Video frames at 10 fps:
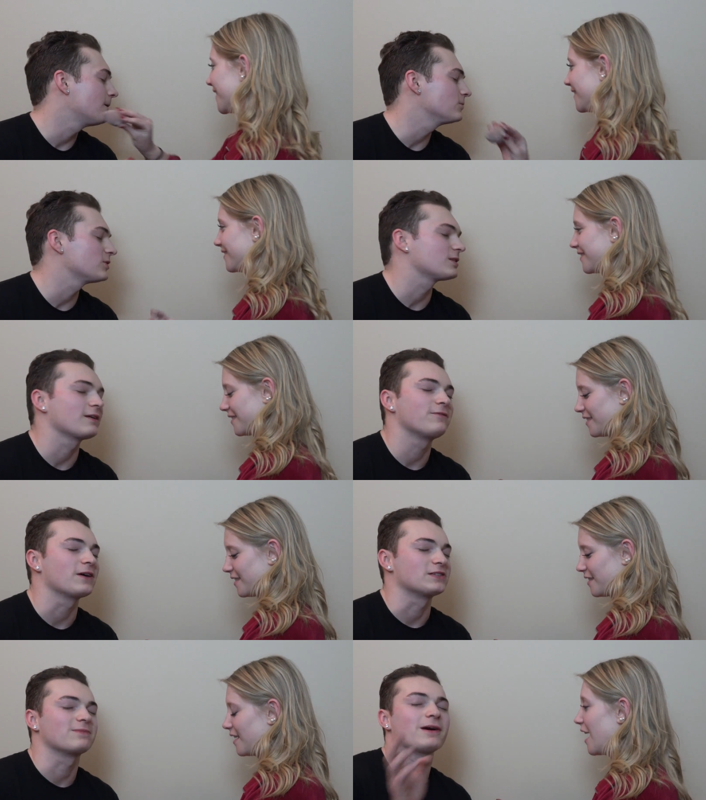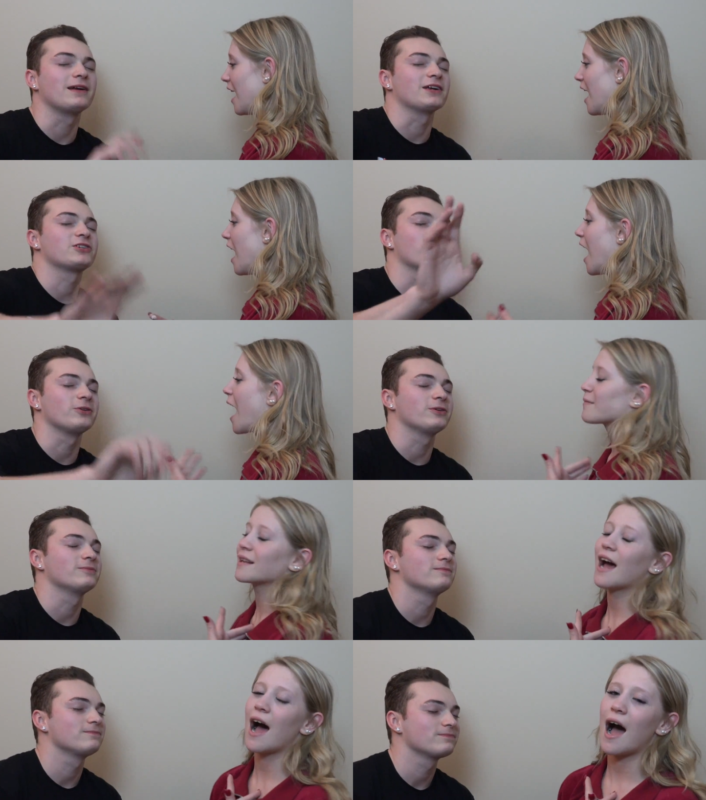Speaker 1: I, was just like fucking spraying that shit on. I
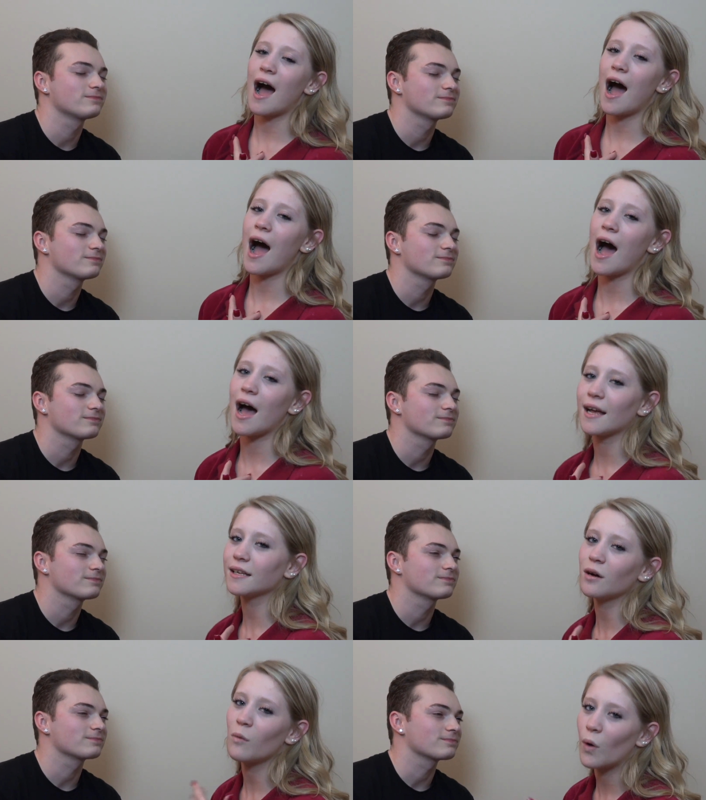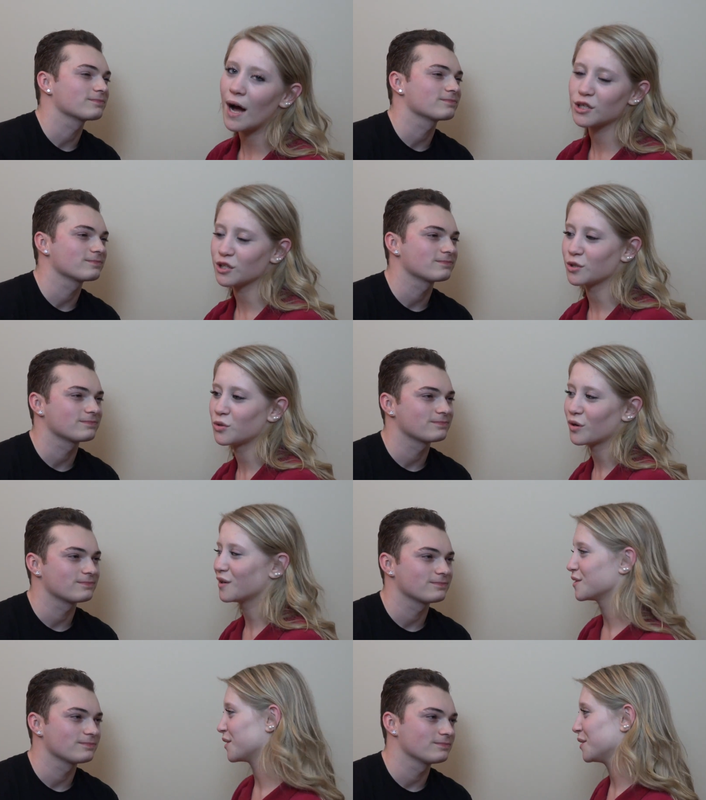mean,
Speaker 2: I don't watch the
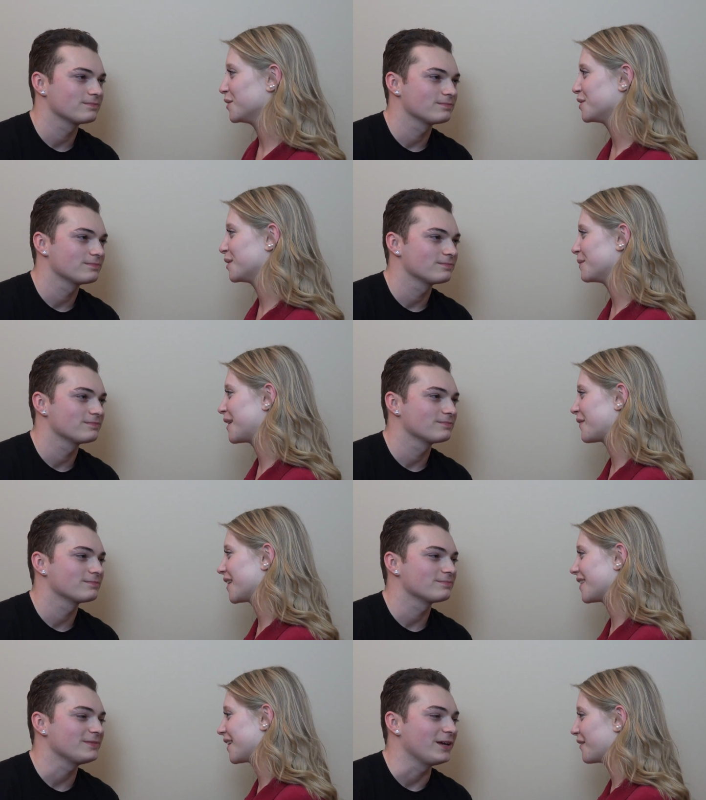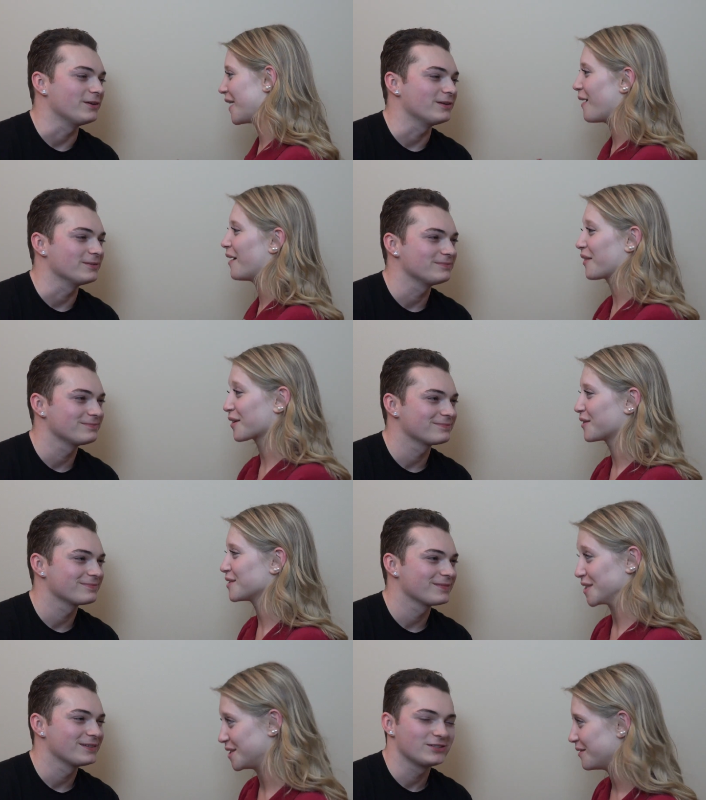tutorials on YouTube and everything yeah, of how do. other
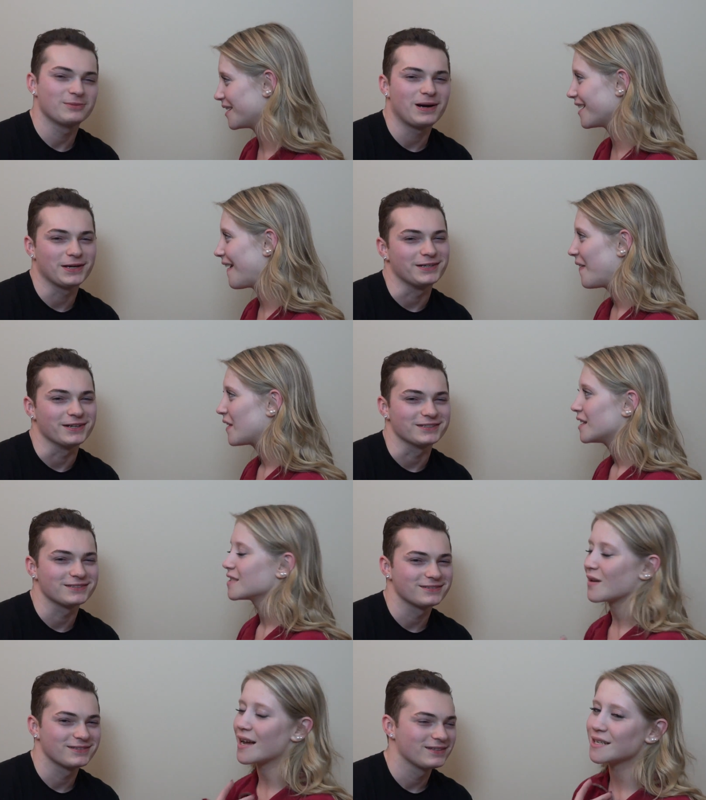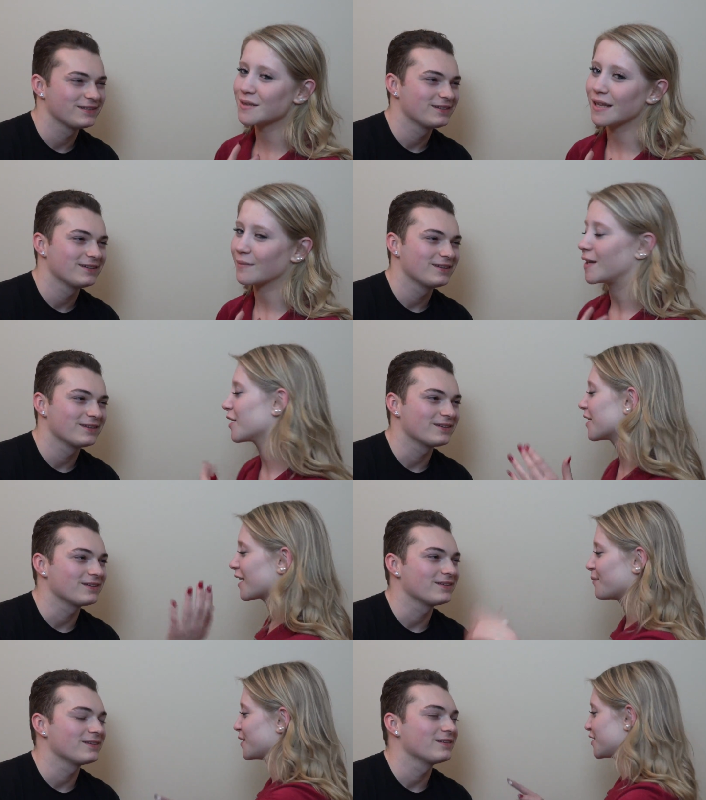girls do she it. She probably does. So I do it like me. You're gonna
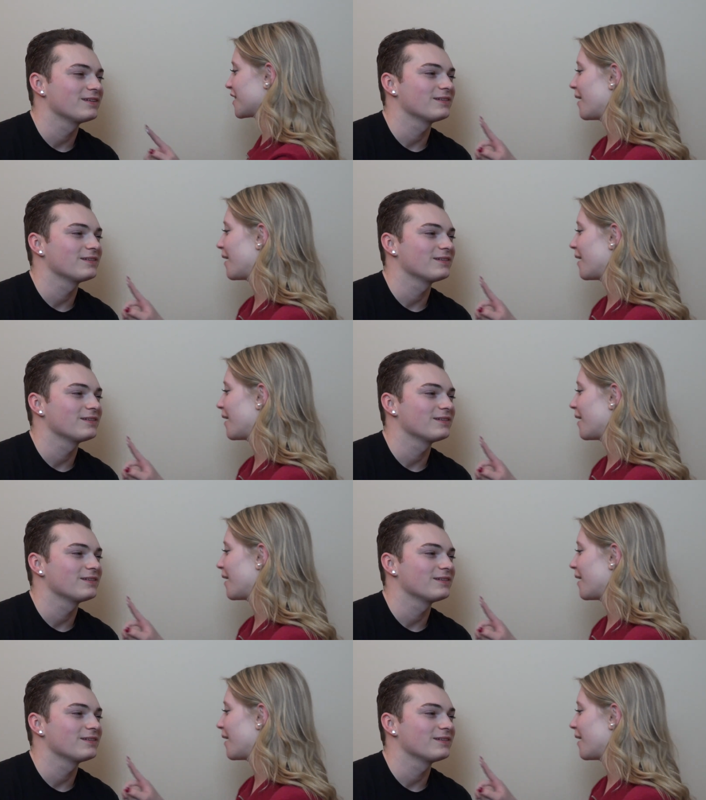get a bunch of